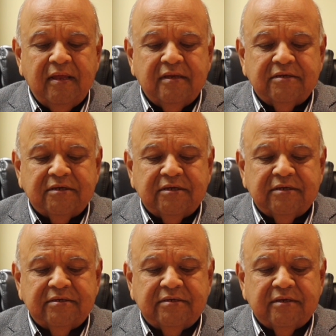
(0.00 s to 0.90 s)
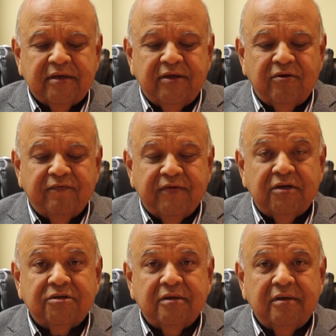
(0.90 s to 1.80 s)
such as
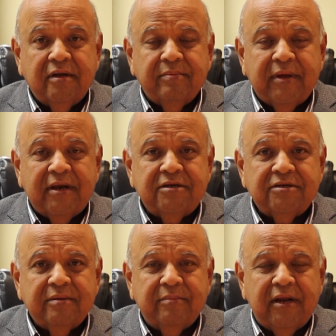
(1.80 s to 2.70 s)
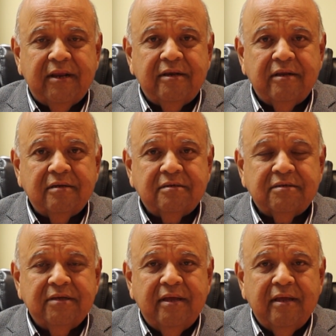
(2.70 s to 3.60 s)
innovation, managing millennials,